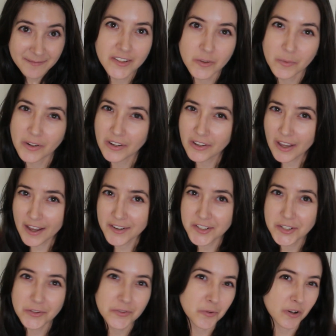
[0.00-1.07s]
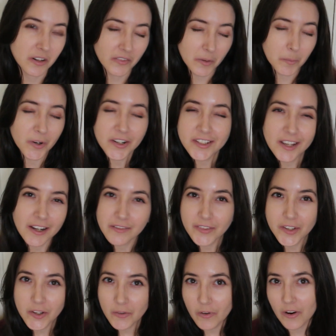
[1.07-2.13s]
So I'm going to cut to sort of a bird's eye
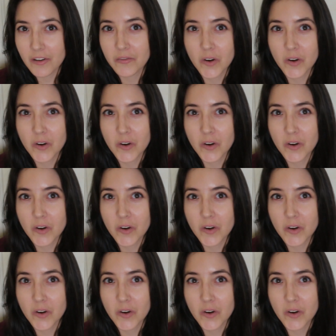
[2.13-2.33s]
view of